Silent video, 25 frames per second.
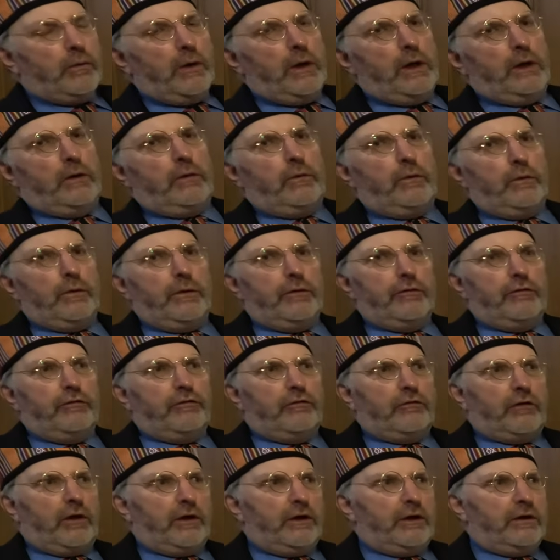work
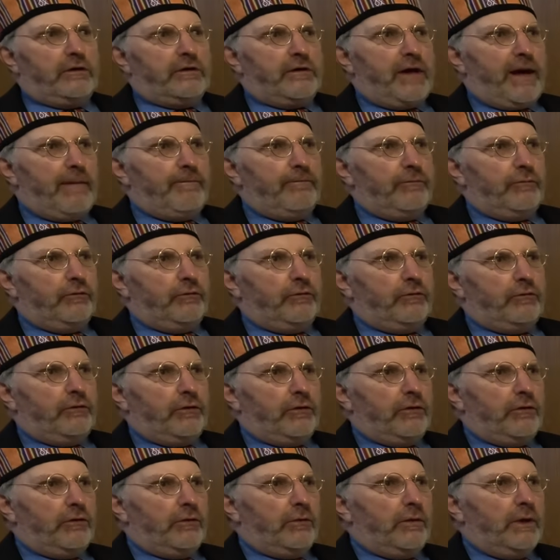was an attempt
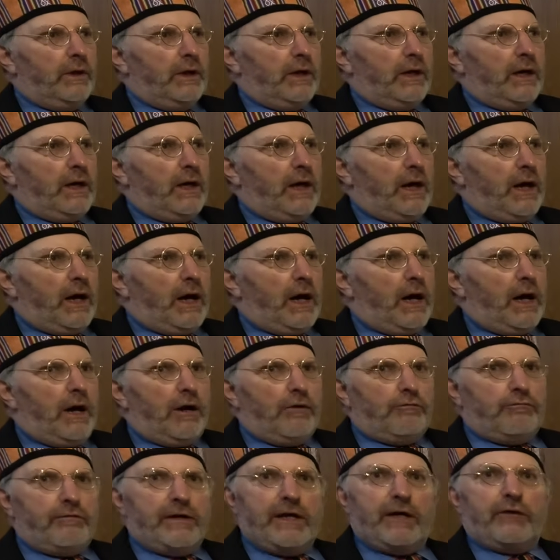to
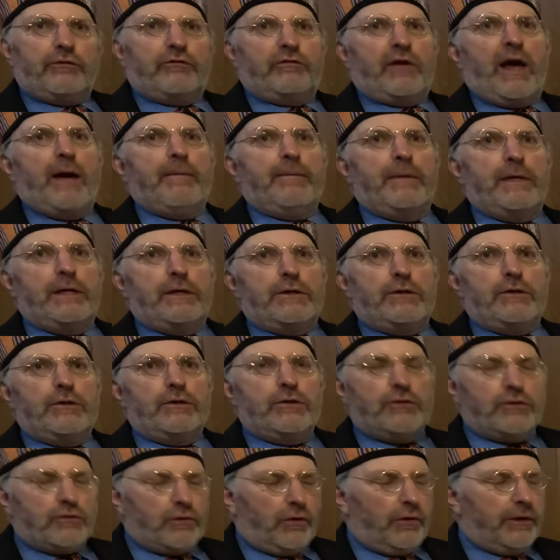re-examine
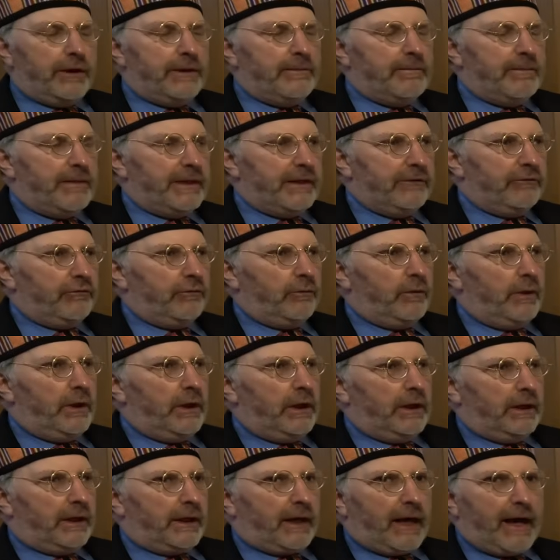Toynbee's
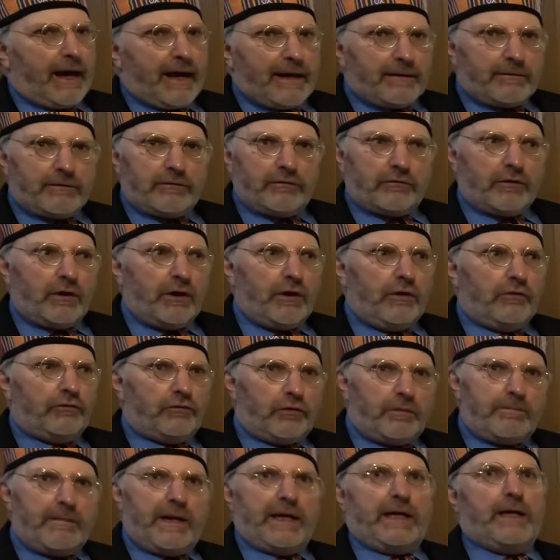work and
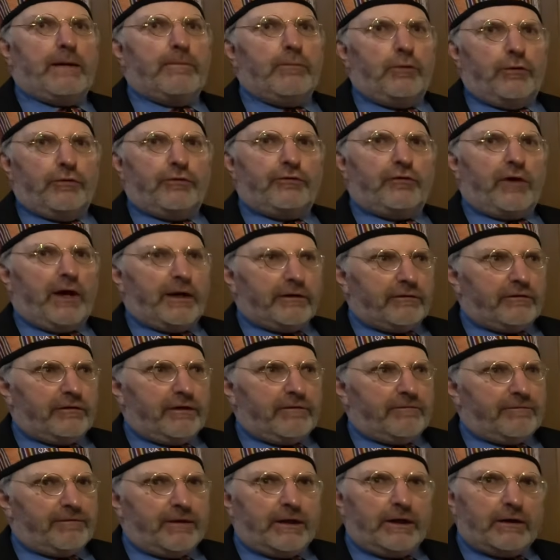sort of make it more
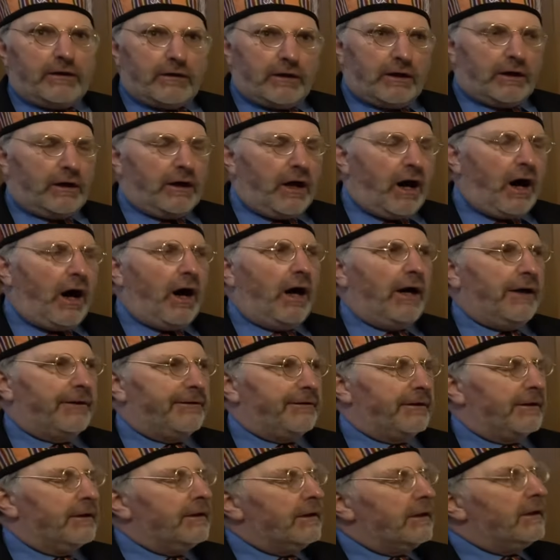scientific, a
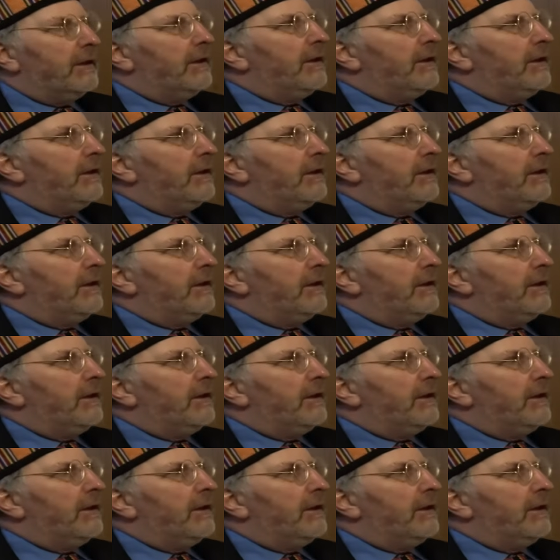harder